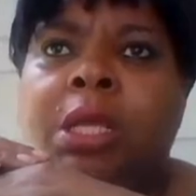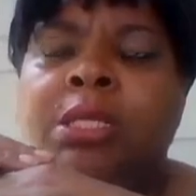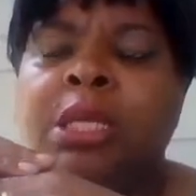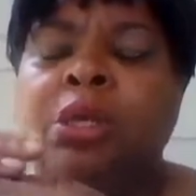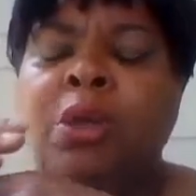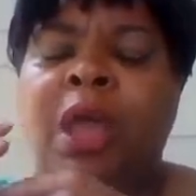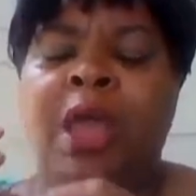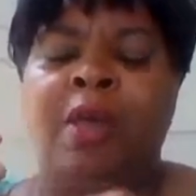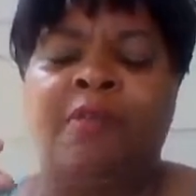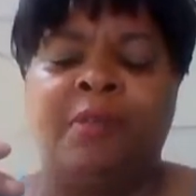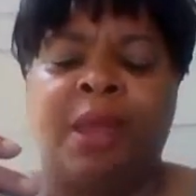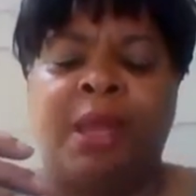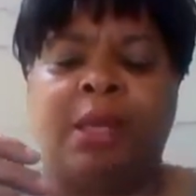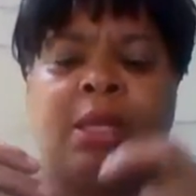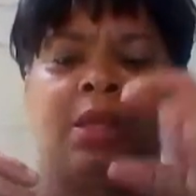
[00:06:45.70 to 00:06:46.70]
so you have
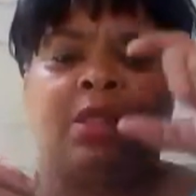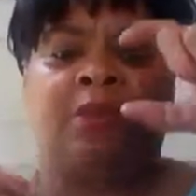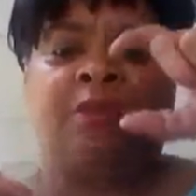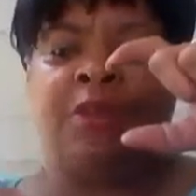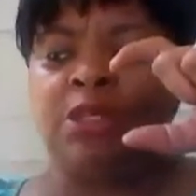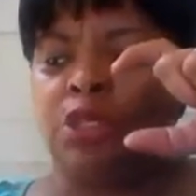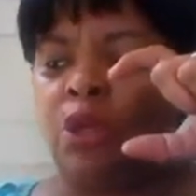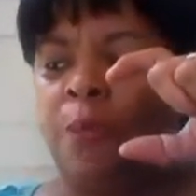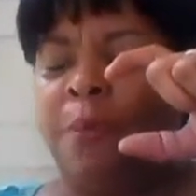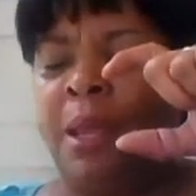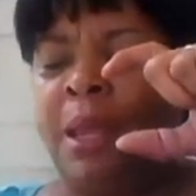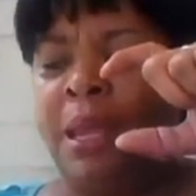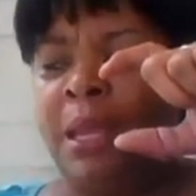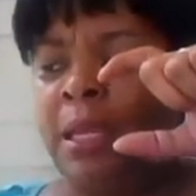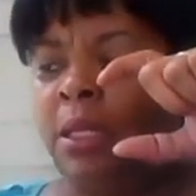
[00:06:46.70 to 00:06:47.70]
like the physical
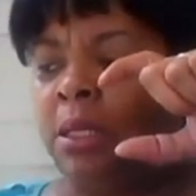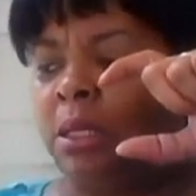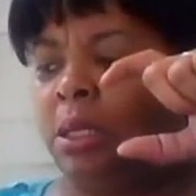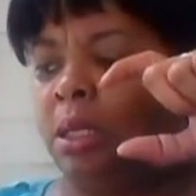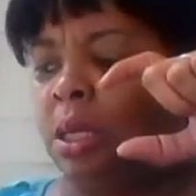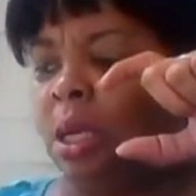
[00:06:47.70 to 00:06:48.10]
plane,